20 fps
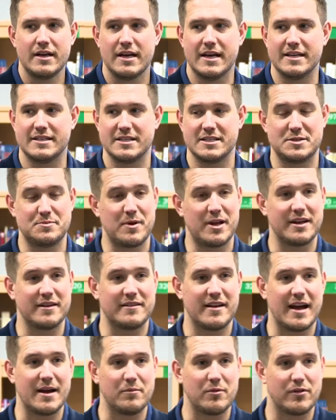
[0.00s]
Is it spending
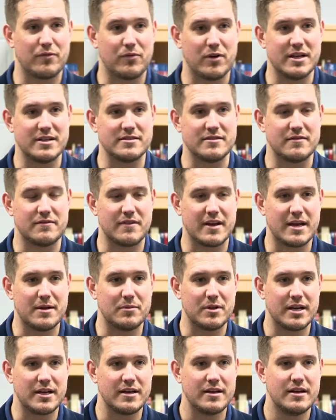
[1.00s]
time with friends and
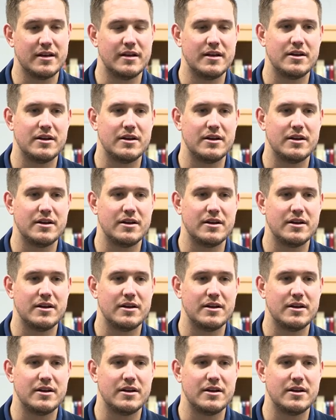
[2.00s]
family?